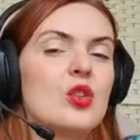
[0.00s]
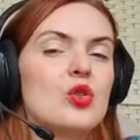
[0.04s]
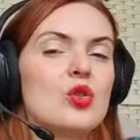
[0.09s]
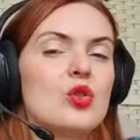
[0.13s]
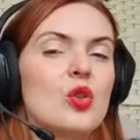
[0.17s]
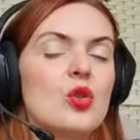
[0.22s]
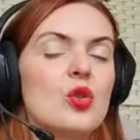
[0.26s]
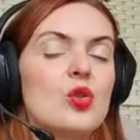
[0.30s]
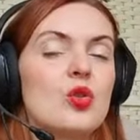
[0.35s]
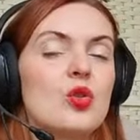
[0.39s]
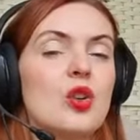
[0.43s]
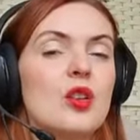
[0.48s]

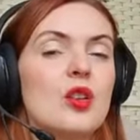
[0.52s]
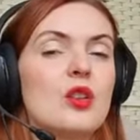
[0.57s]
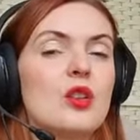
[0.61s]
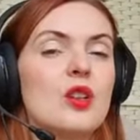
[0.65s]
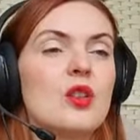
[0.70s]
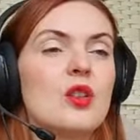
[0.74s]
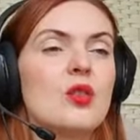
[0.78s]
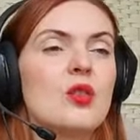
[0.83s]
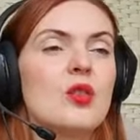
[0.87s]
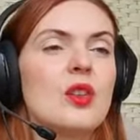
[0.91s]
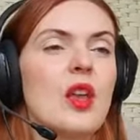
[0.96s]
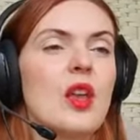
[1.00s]
So you don't
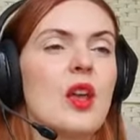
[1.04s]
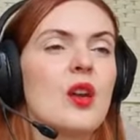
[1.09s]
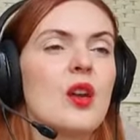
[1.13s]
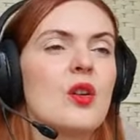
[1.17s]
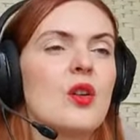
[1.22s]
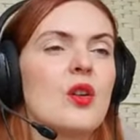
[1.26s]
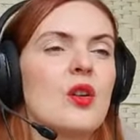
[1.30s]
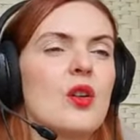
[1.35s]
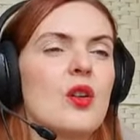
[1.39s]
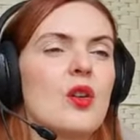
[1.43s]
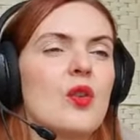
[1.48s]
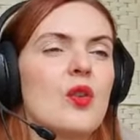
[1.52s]
need to take
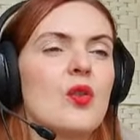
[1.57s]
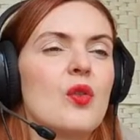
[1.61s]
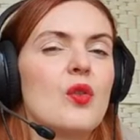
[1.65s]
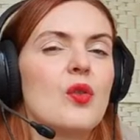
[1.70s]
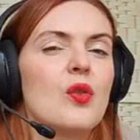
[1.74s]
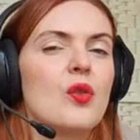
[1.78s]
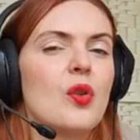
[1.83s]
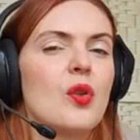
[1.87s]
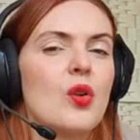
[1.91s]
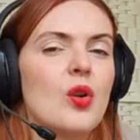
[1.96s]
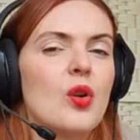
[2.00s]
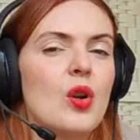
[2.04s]

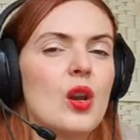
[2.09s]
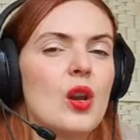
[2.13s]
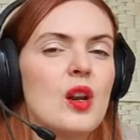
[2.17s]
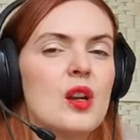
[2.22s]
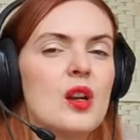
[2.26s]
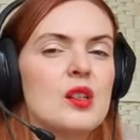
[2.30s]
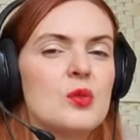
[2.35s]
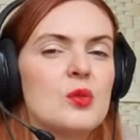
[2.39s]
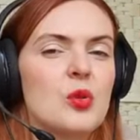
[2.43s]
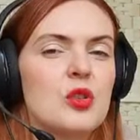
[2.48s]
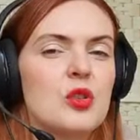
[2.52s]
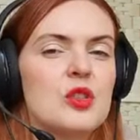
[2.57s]
full
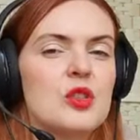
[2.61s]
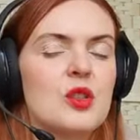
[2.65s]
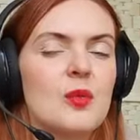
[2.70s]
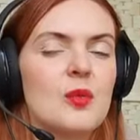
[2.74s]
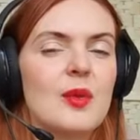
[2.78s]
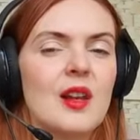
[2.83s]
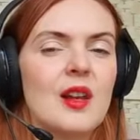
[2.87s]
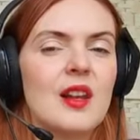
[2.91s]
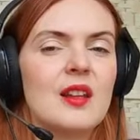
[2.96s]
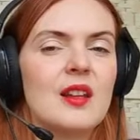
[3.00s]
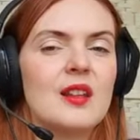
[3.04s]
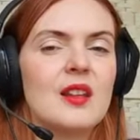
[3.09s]

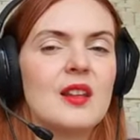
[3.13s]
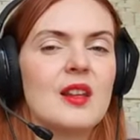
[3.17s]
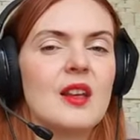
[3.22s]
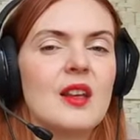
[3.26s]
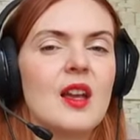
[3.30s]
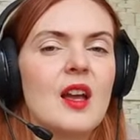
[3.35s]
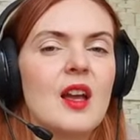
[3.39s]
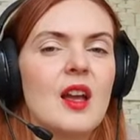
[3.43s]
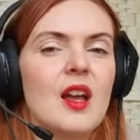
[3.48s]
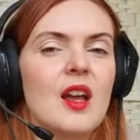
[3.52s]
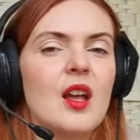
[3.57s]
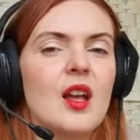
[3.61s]
responsibility
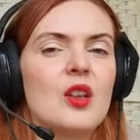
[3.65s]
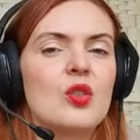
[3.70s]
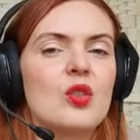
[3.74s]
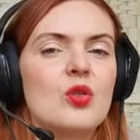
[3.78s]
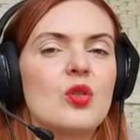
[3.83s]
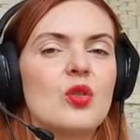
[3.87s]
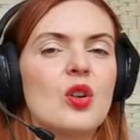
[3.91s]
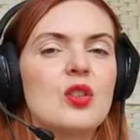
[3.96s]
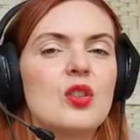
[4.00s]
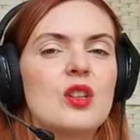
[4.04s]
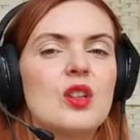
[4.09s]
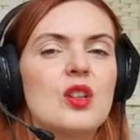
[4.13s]
and you
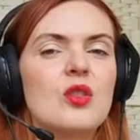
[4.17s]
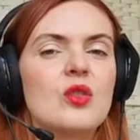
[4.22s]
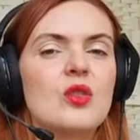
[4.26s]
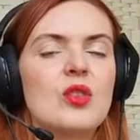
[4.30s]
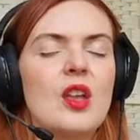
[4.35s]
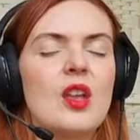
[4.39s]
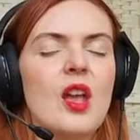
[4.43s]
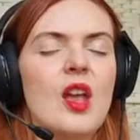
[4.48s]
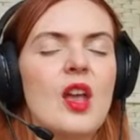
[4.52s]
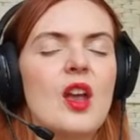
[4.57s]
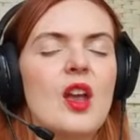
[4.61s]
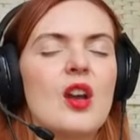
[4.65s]
don't need to
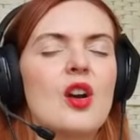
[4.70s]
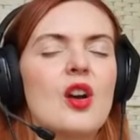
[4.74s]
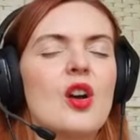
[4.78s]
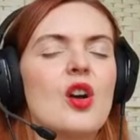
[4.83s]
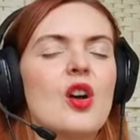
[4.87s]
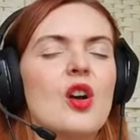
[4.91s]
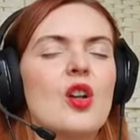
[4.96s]
take